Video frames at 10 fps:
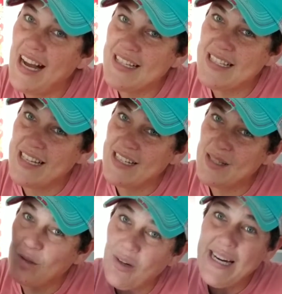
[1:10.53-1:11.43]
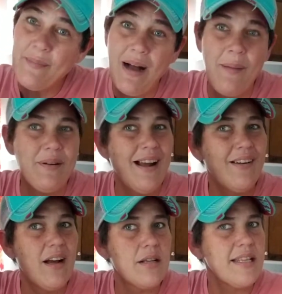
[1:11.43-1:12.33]
I seen some green popping out,
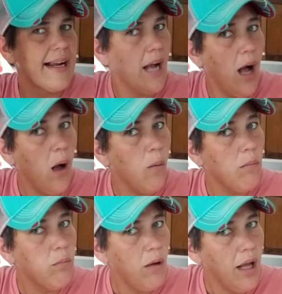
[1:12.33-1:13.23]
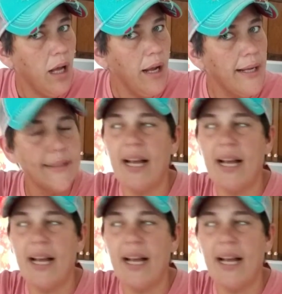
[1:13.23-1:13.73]
and I was like, oh, what?